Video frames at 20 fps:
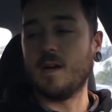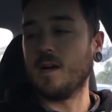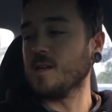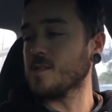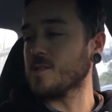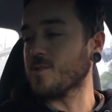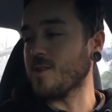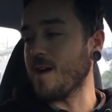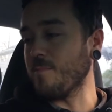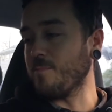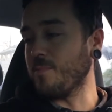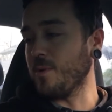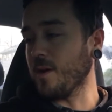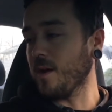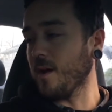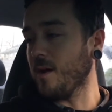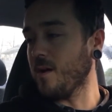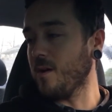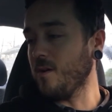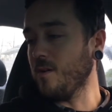
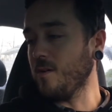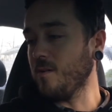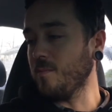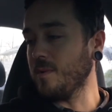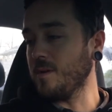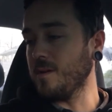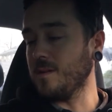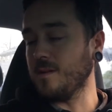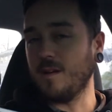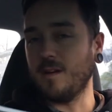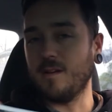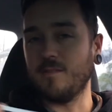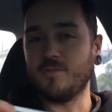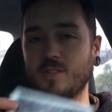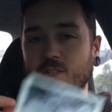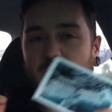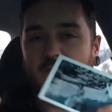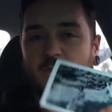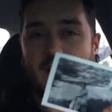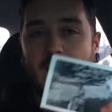scrapbook at home. I've
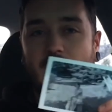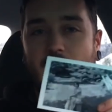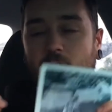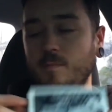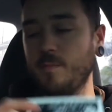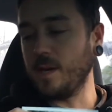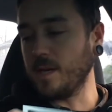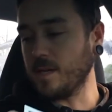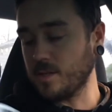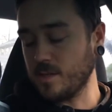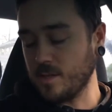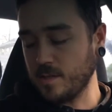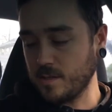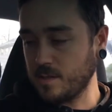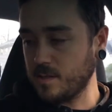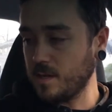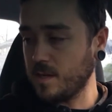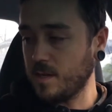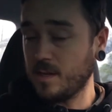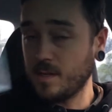just found
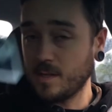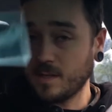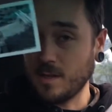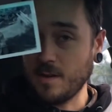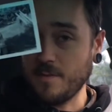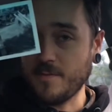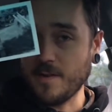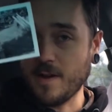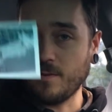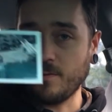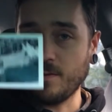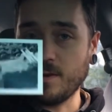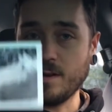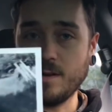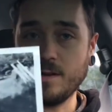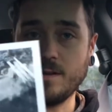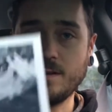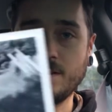pictures. So I found one.